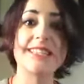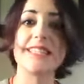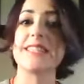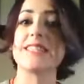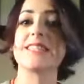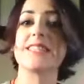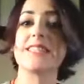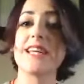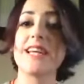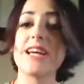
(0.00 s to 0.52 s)
They
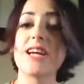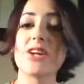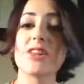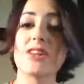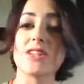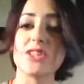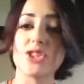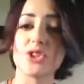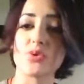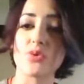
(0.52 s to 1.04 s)
seek
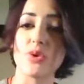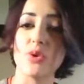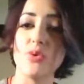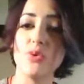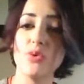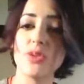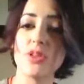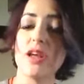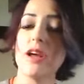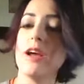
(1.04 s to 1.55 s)
the
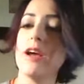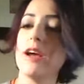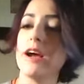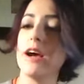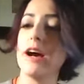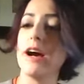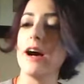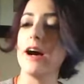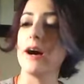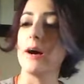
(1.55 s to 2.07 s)
truth,
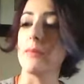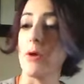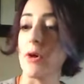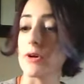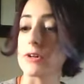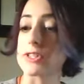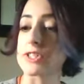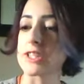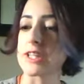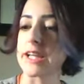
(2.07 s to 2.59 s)

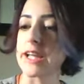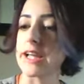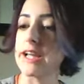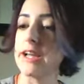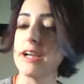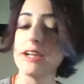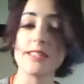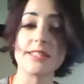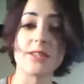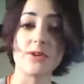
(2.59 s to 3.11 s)
partially.
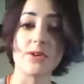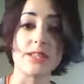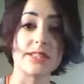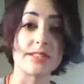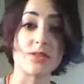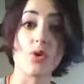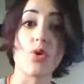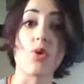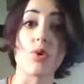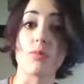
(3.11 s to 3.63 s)
So does
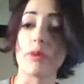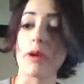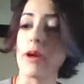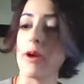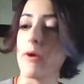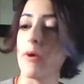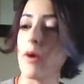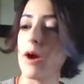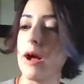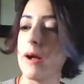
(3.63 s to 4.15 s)

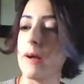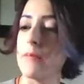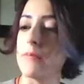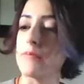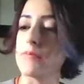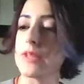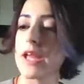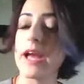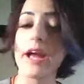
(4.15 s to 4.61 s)
Scorpio.